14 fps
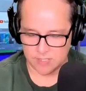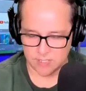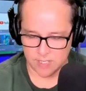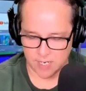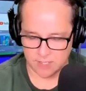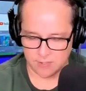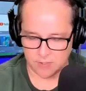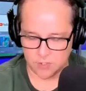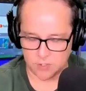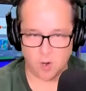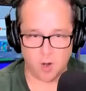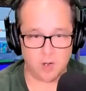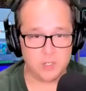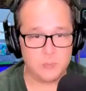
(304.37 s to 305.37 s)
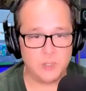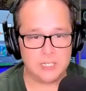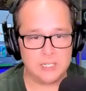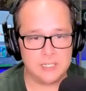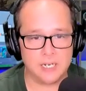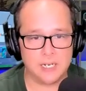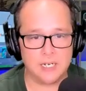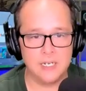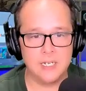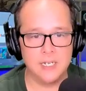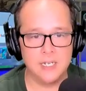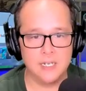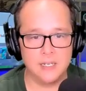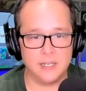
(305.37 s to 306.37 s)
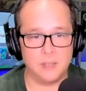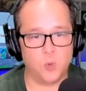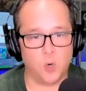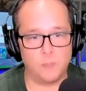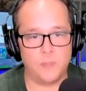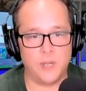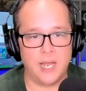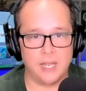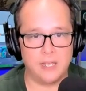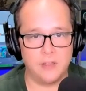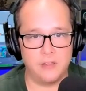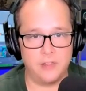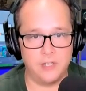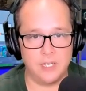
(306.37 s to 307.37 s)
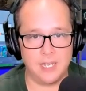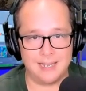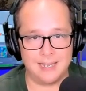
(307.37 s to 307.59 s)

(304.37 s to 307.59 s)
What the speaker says: it's not in the stars, but they brought back the